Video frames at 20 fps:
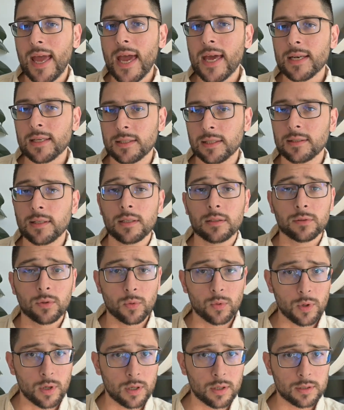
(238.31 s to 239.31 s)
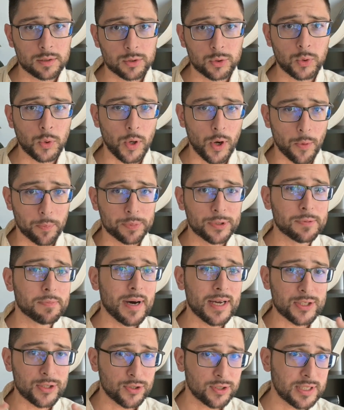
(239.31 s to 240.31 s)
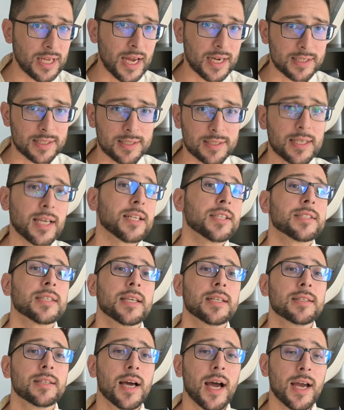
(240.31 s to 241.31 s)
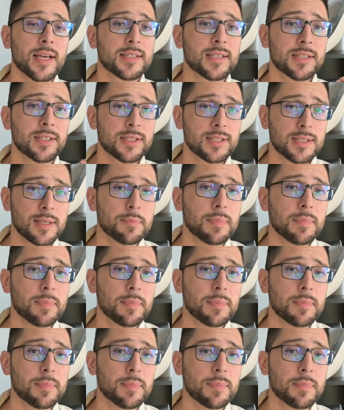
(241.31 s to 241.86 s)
entity in the world to optimize your taxes. I said this at the